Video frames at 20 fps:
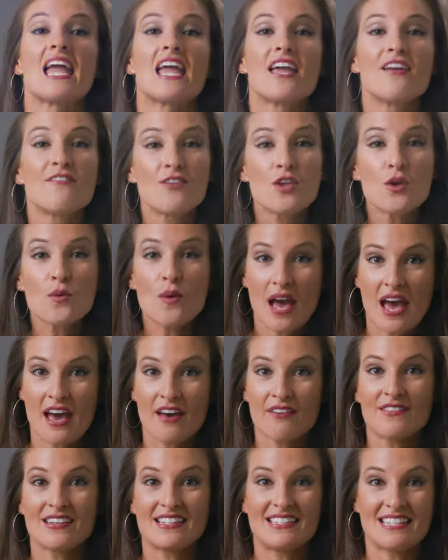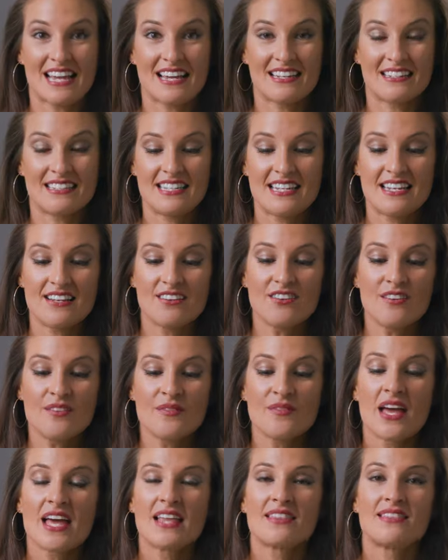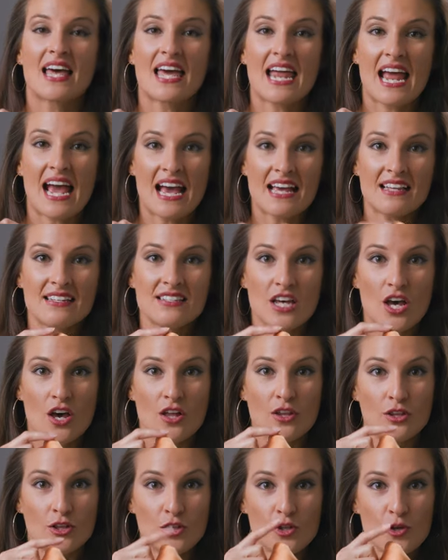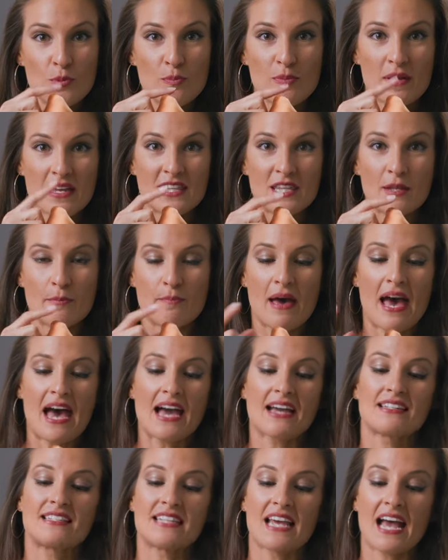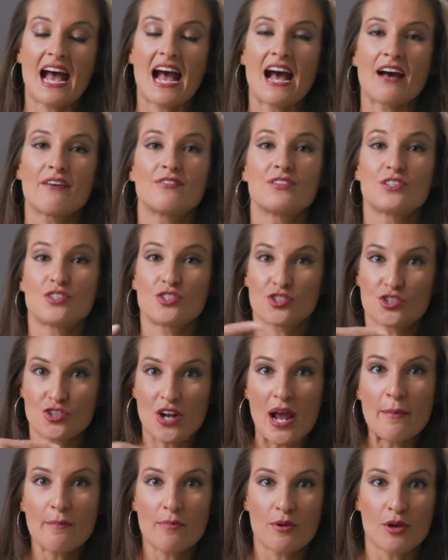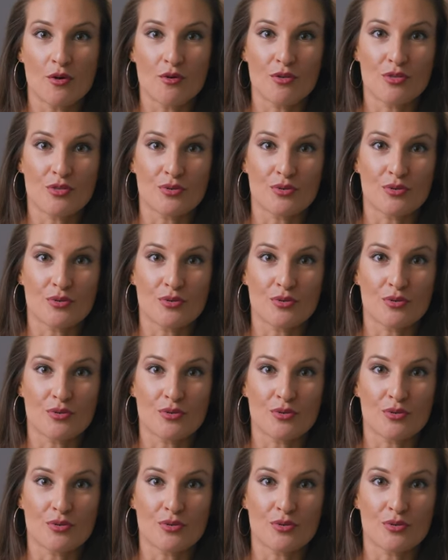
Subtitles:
If you have a dance heel that has a loop in the back to have the strap go